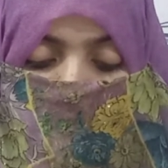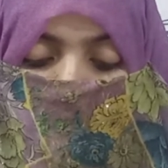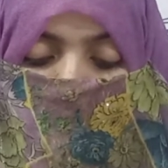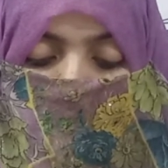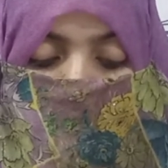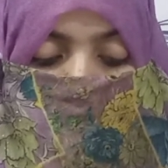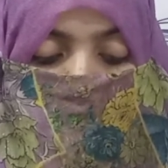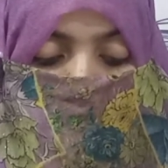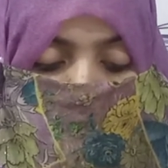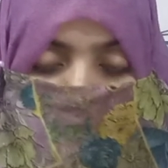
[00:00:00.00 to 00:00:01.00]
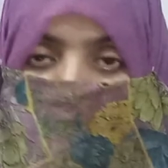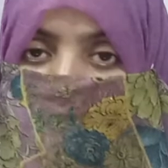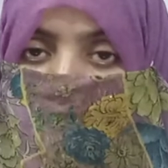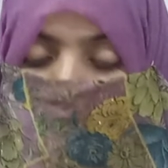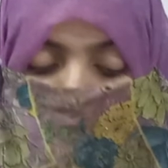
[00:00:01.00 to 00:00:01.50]
a
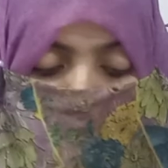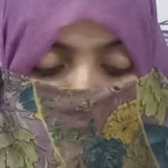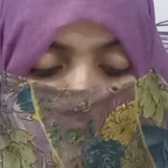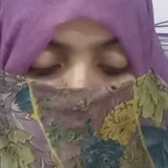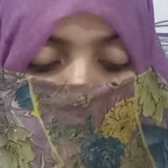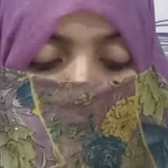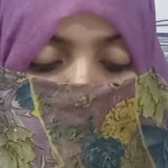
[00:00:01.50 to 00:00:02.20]
spoofed login